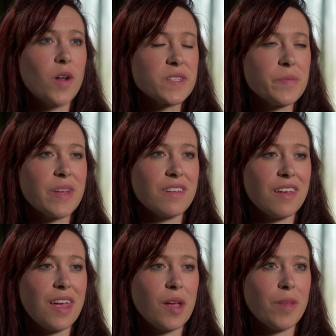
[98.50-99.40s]

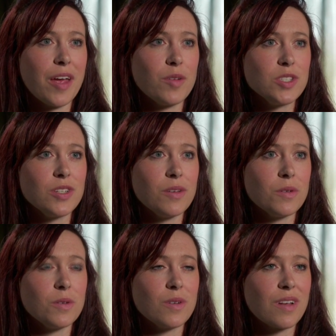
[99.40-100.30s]
ultimately came down
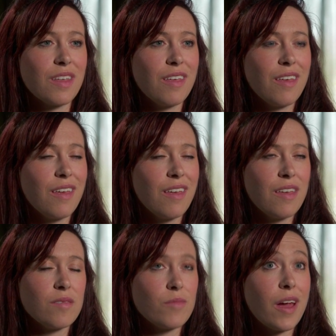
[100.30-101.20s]
to
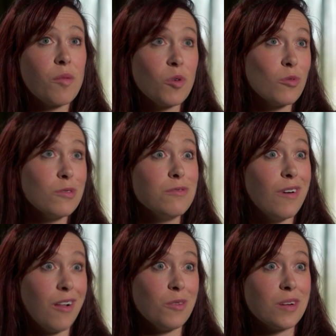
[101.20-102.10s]
I'm a rule
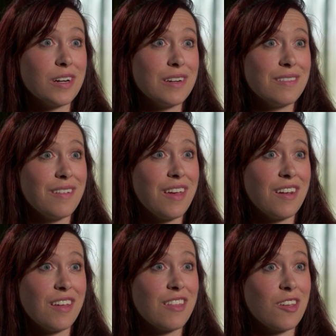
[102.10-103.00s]
follower.
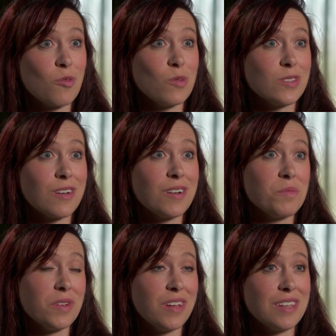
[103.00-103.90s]
And I think rules are
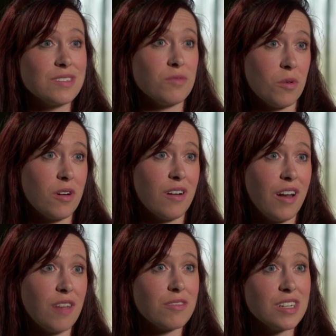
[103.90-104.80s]
in place for
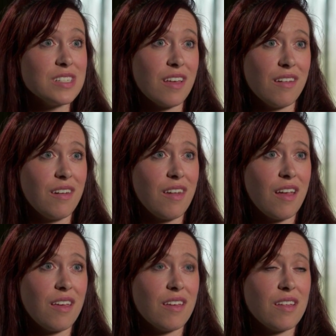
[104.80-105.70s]
a reason.
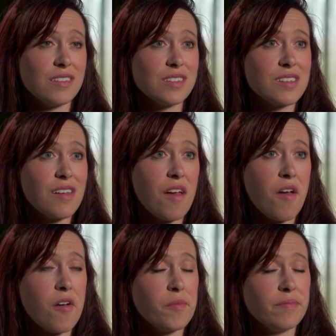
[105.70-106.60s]
And
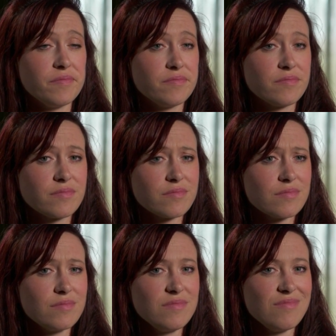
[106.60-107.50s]

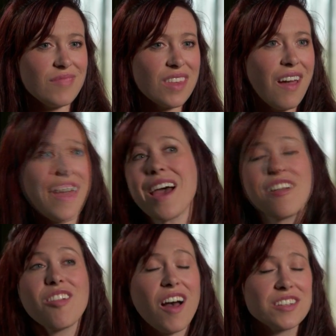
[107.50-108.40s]
I had
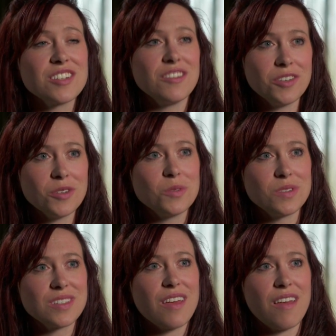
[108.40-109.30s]
a lot to
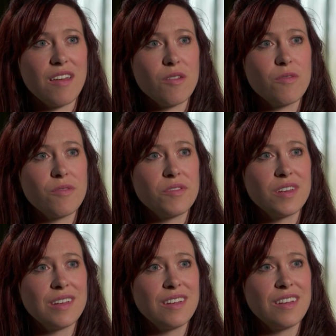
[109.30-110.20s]
lose if
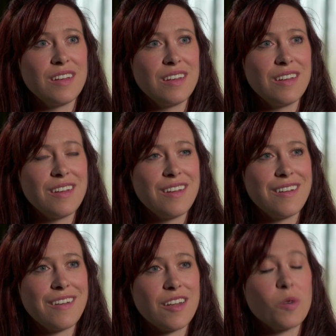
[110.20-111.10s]

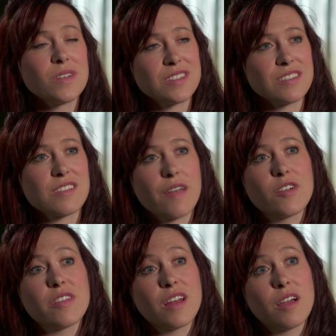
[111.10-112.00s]
it was
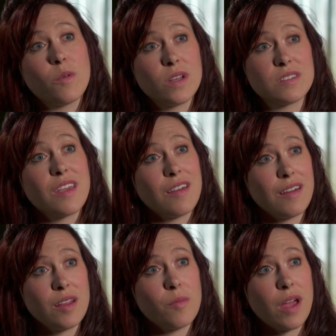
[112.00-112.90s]
discovered that I was
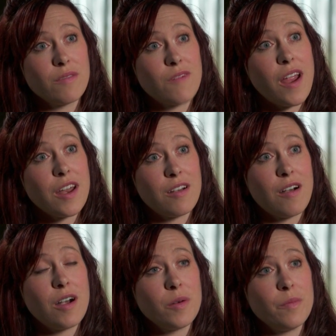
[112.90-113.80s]
carrying my
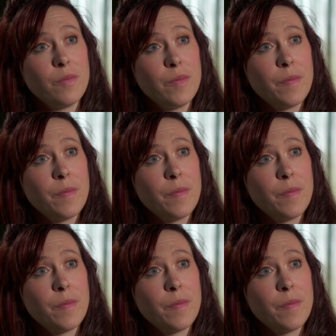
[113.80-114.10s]
firearm